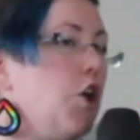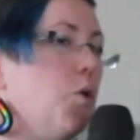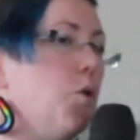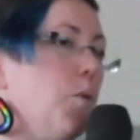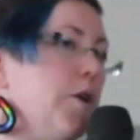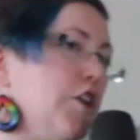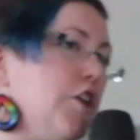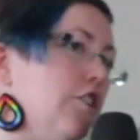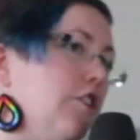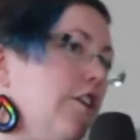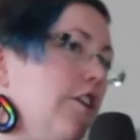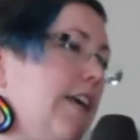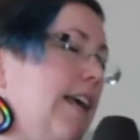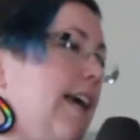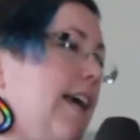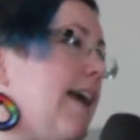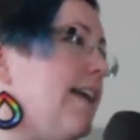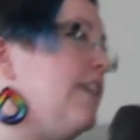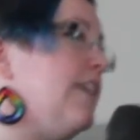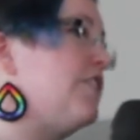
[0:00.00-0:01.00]
When you're
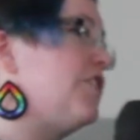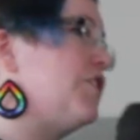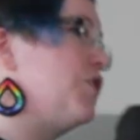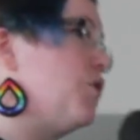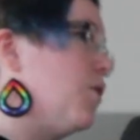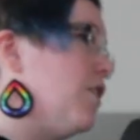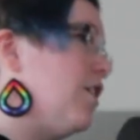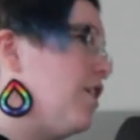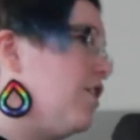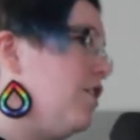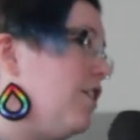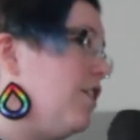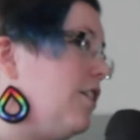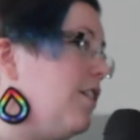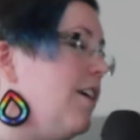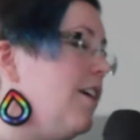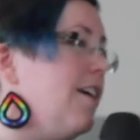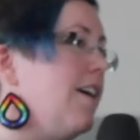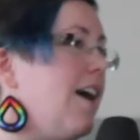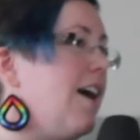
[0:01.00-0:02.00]
looking at historical
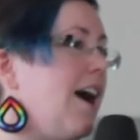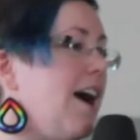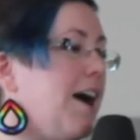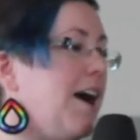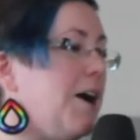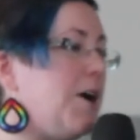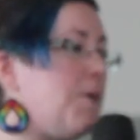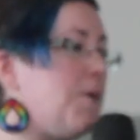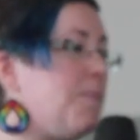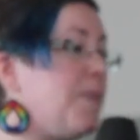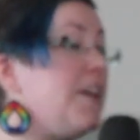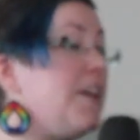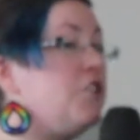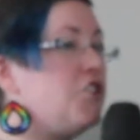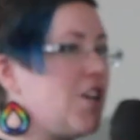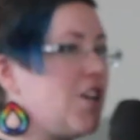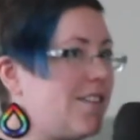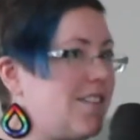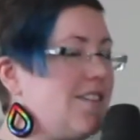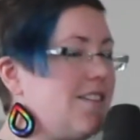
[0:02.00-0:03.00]

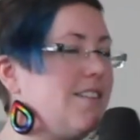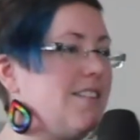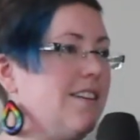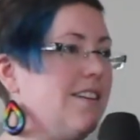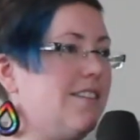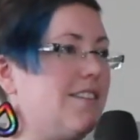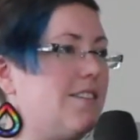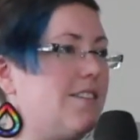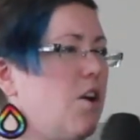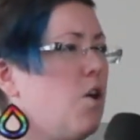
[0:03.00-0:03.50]
injustices,